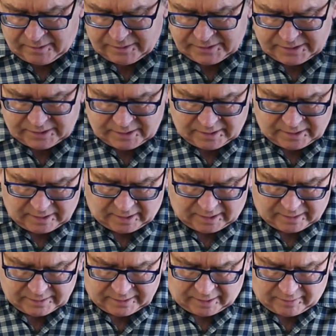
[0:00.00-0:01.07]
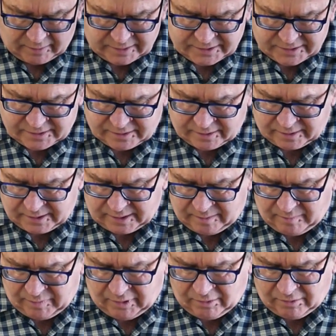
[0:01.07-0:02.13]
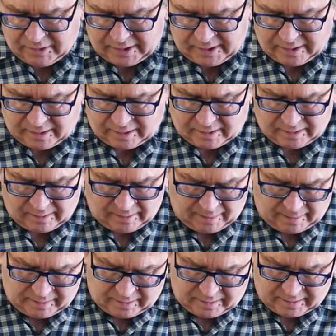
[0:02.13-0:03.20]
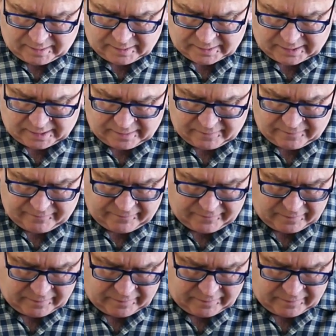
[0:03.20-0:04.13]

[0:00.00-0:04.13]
you see now it's turning blue here, and kind of